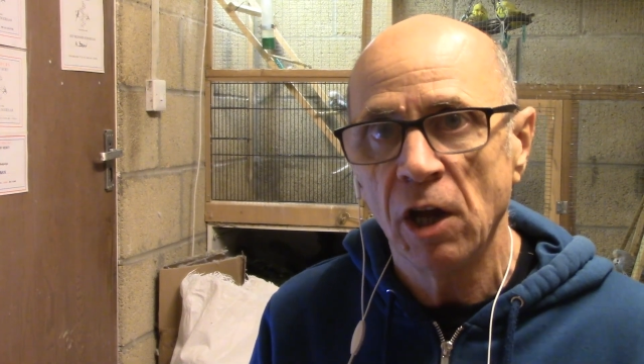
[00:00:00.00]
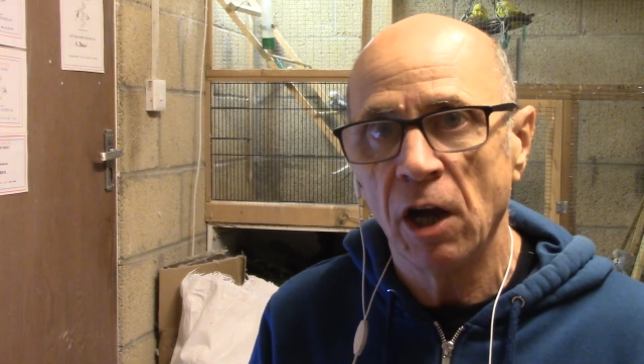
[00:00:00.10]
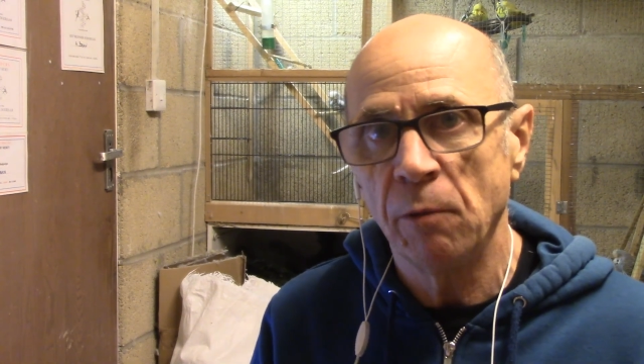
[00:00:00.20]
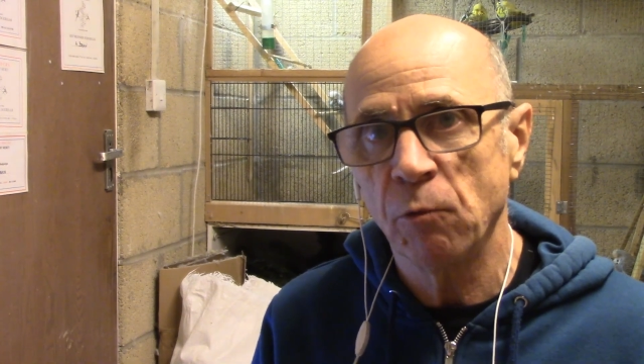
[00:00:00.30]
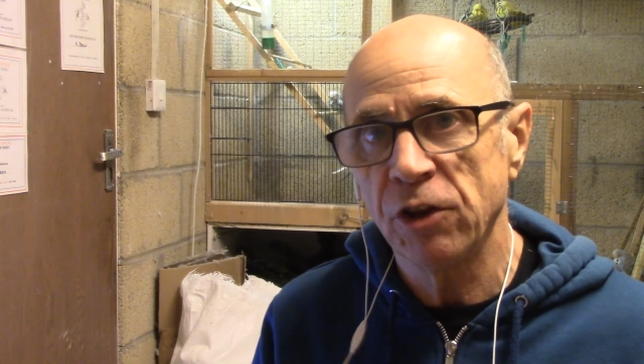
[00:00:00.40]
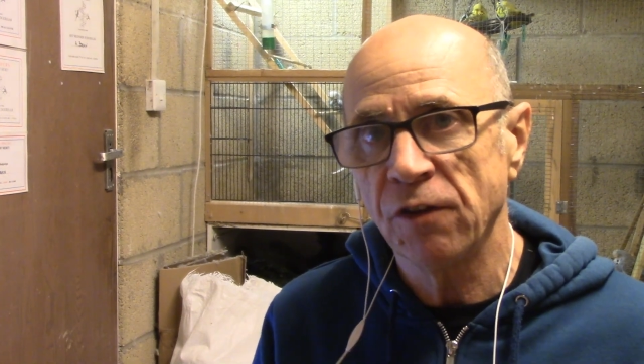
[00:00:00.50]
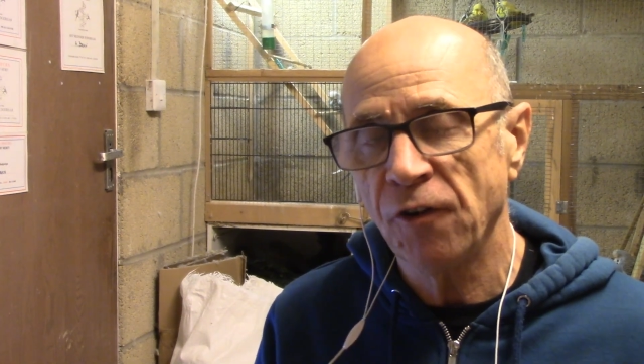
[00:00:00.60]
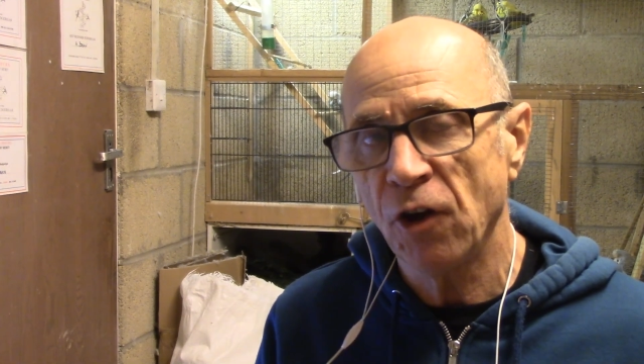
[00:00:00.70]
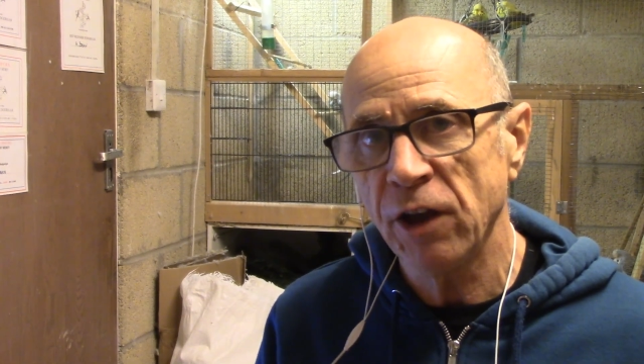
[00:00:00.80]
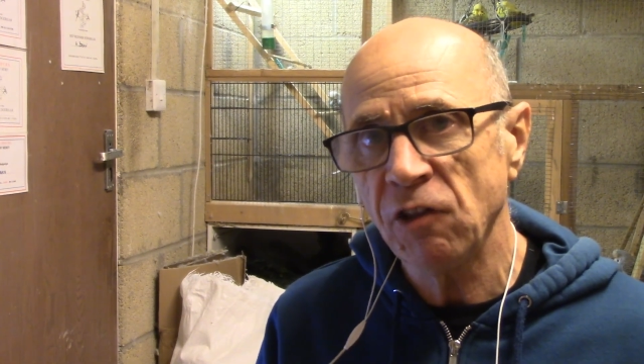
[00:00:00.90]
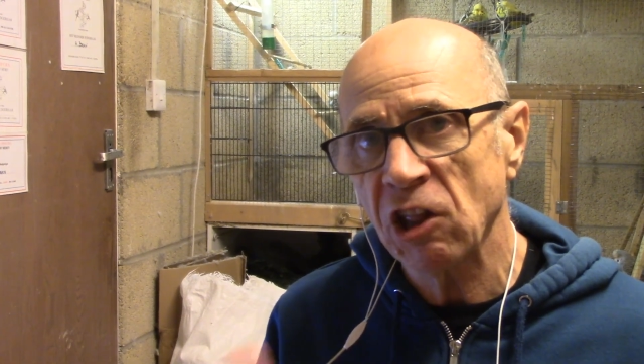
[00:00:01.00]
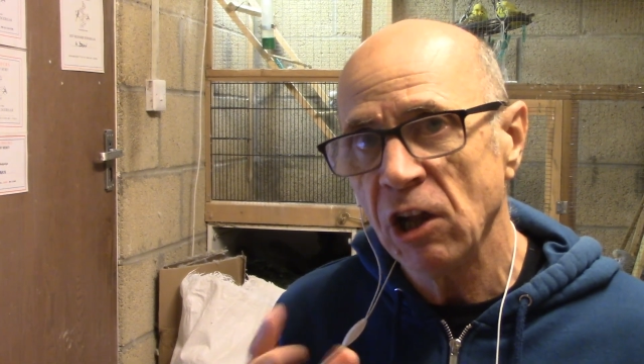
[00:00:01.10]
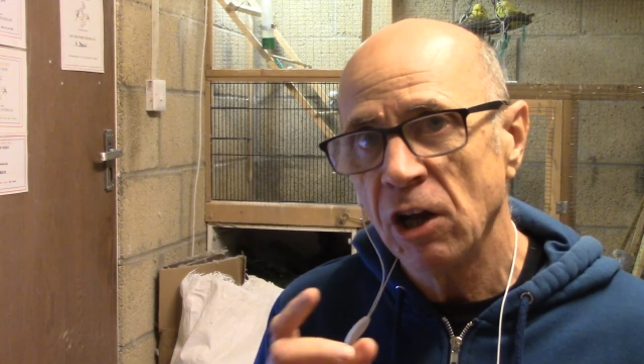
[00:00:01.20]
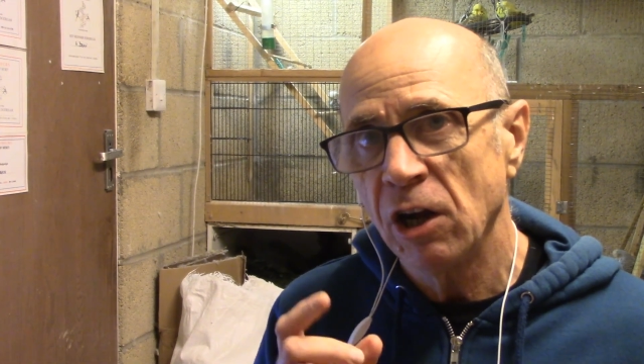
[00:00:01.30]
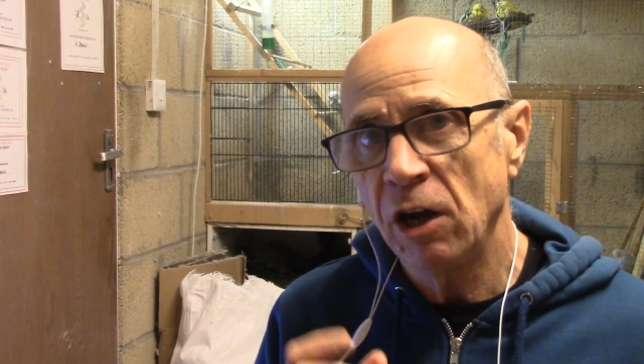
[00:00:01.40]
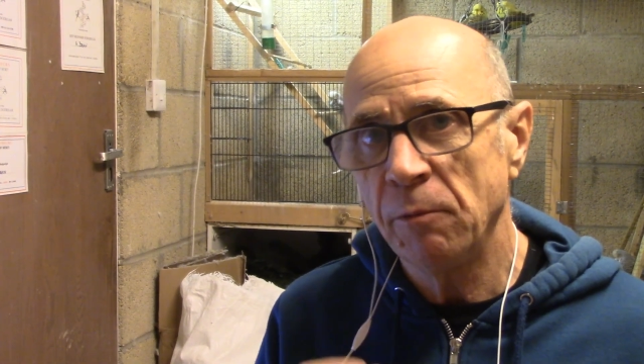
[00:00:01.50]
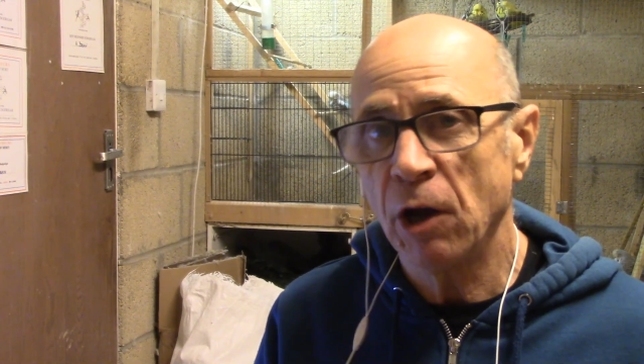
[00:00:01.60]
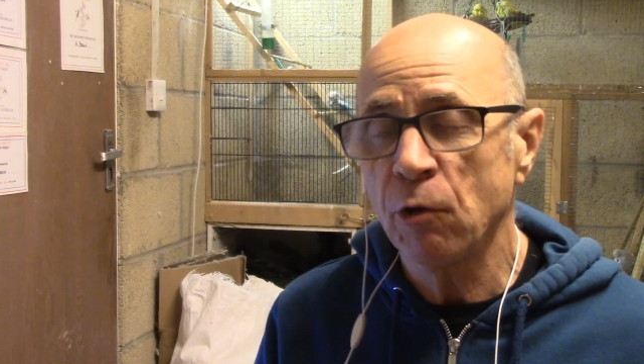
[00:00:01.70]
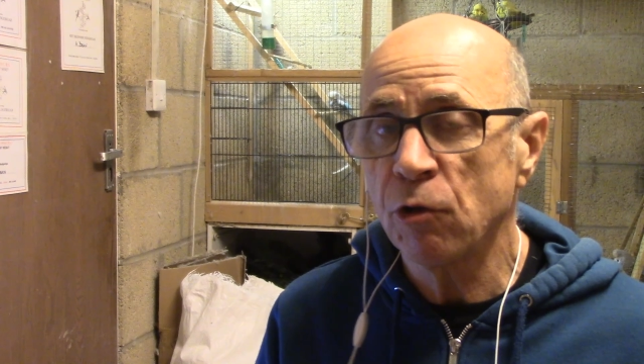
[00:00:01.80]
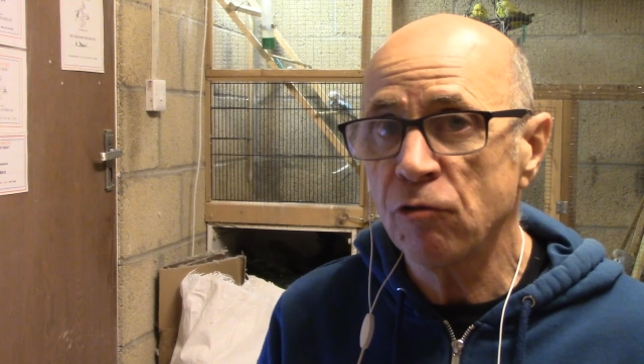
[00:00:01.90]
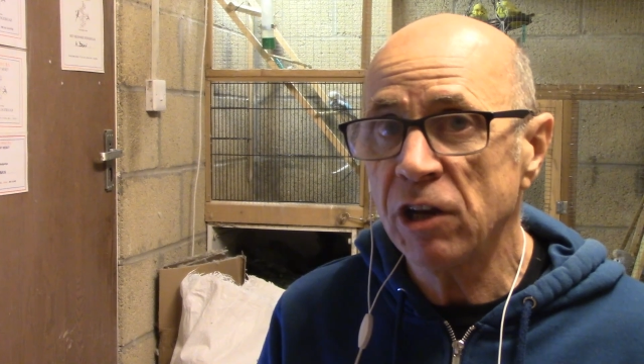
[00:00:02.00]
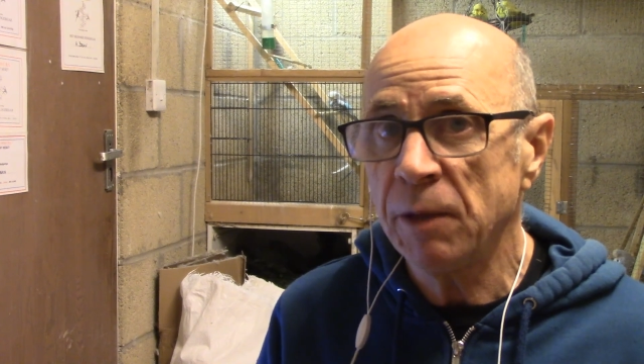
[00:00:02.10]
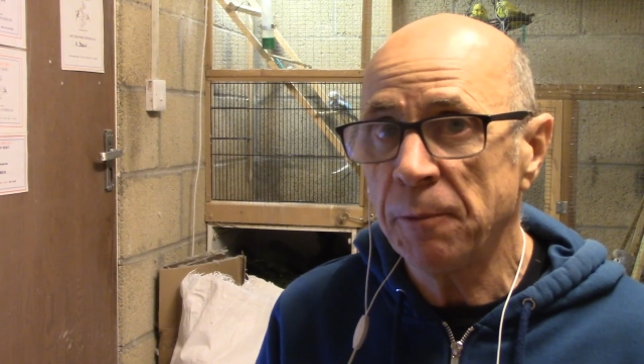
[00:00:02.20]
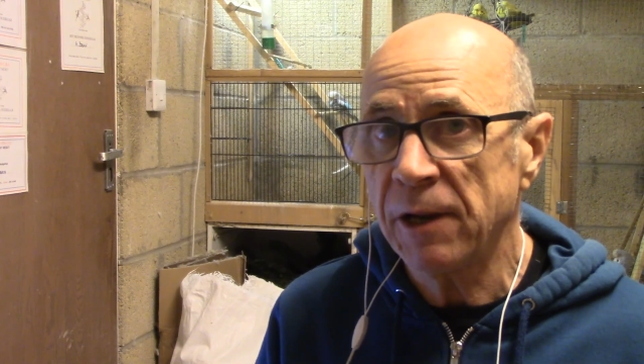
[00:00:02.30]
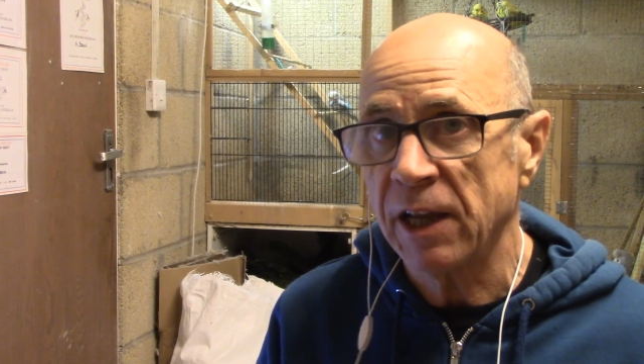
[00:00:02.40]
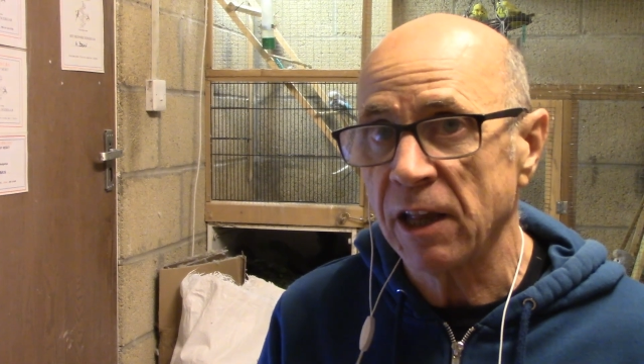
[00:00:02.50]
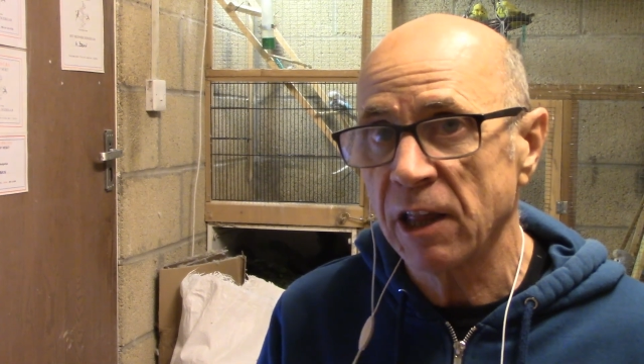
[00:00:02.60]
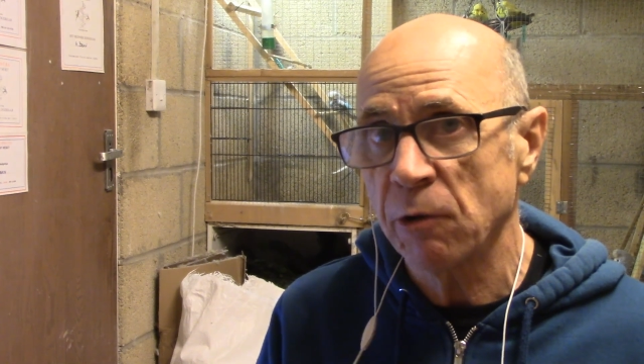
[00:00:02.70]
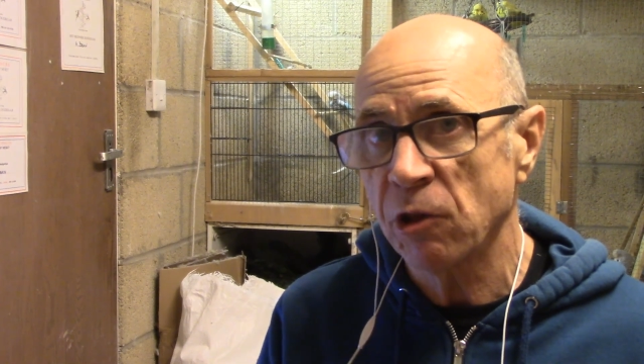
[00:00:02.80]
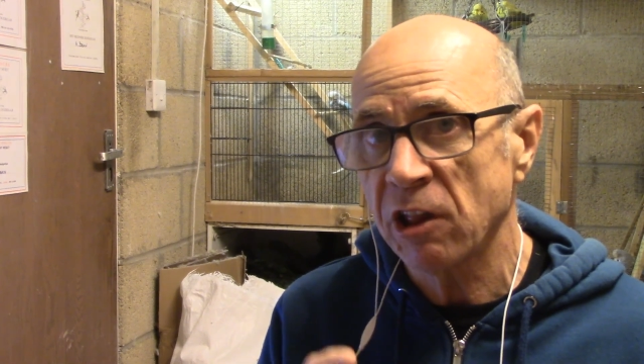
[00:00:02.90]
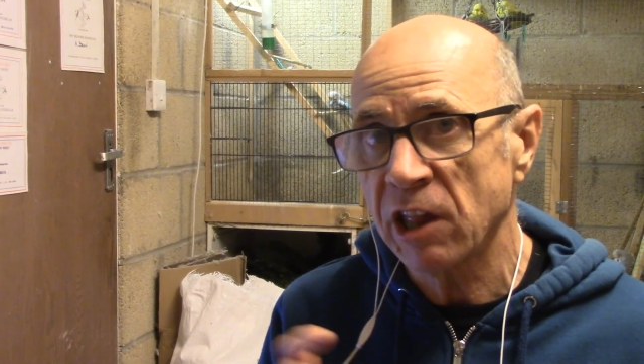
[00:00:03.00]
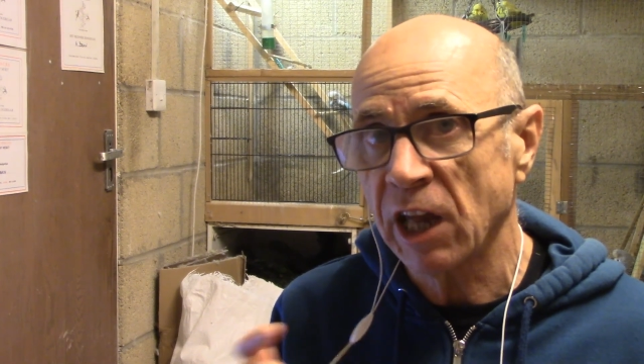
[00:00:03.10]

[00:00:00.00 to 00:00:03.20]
With the Fifes, I was really pleased. There was a